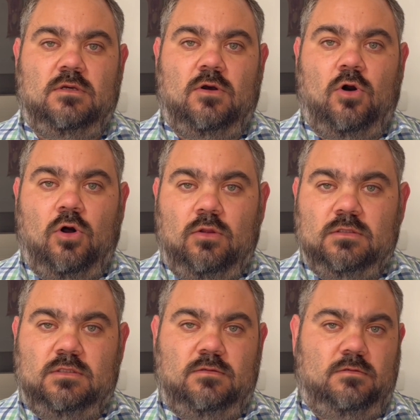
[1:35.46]

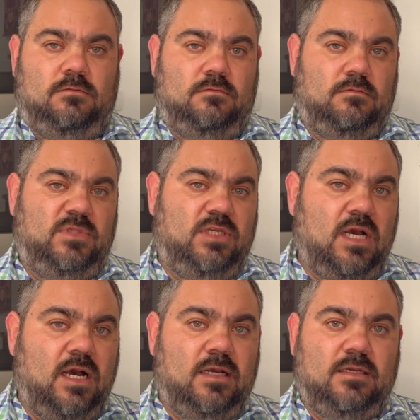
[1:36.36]
old,
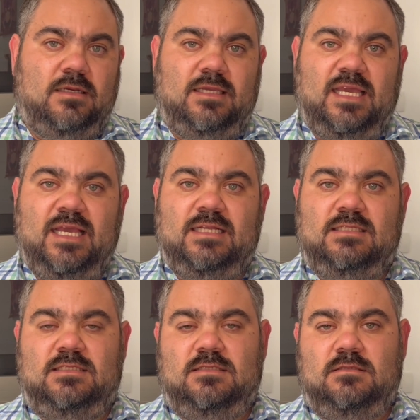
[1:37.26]
young,
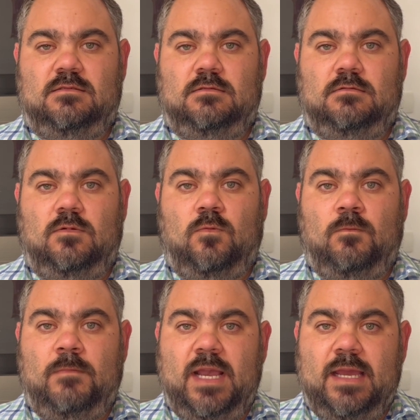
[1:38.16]
kids,
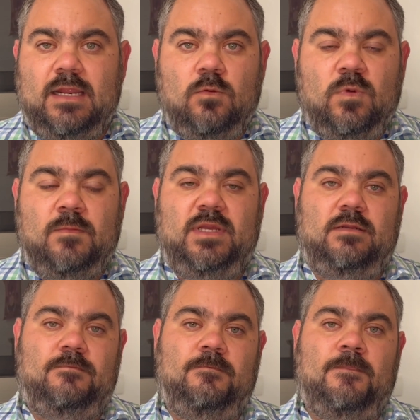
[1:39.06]
men and women,